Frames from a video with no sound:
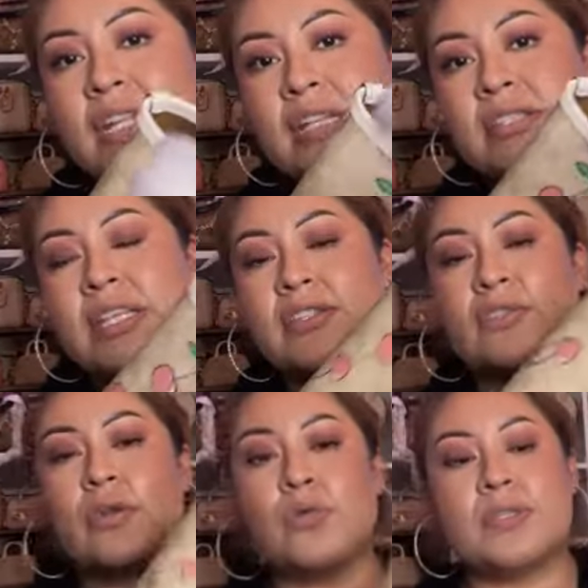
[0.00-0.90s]
it is it's
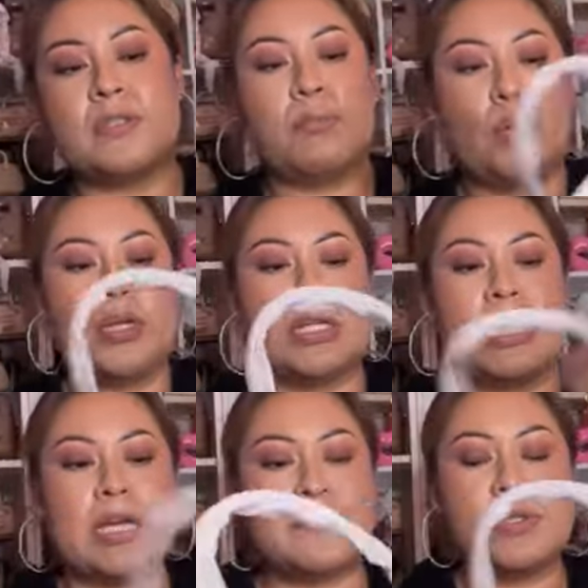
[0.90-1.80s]
so disappointing
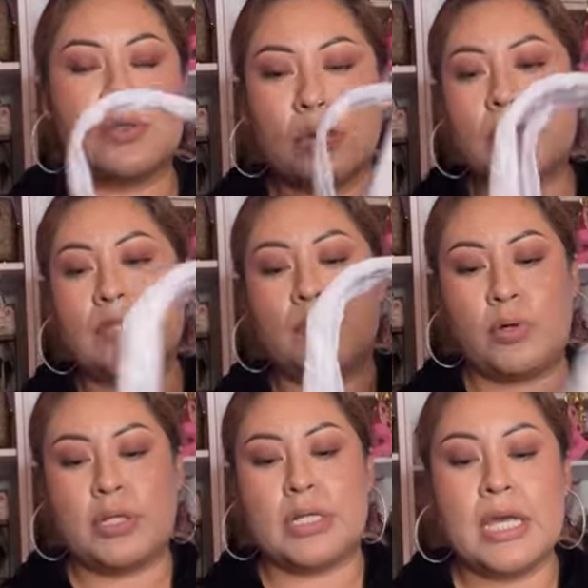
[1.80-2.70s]
i am so
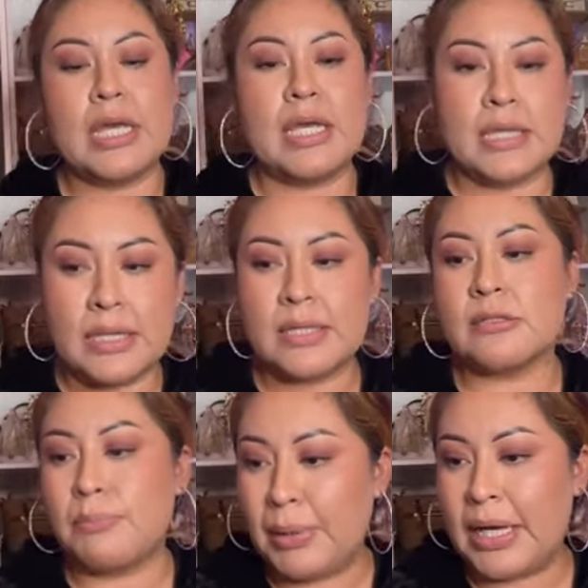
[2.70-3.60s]
disappointed in
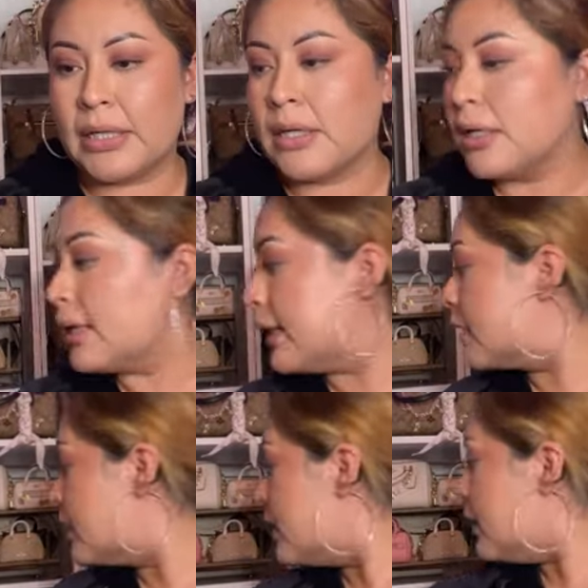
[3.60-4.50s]
this bag like
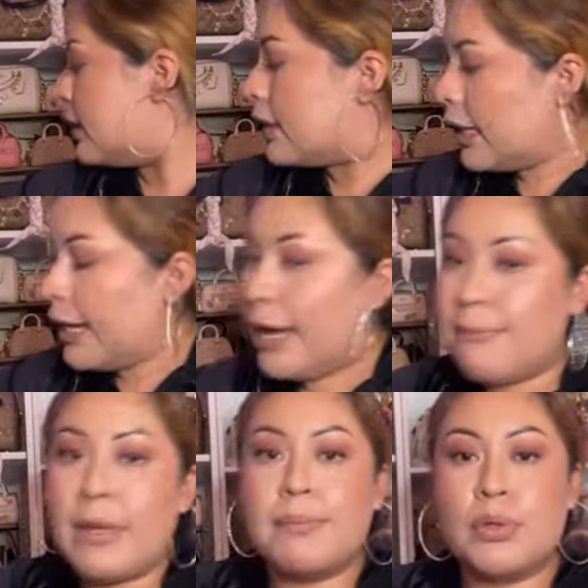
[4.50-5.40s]
i have
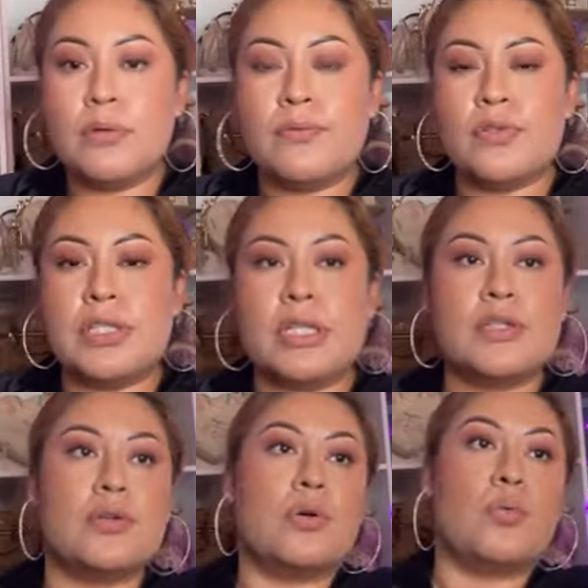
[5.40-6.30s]
my beautiful city
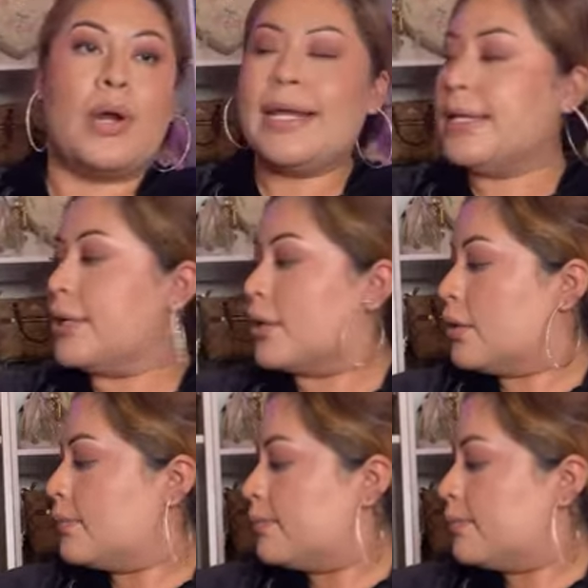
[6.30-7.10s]
tote right here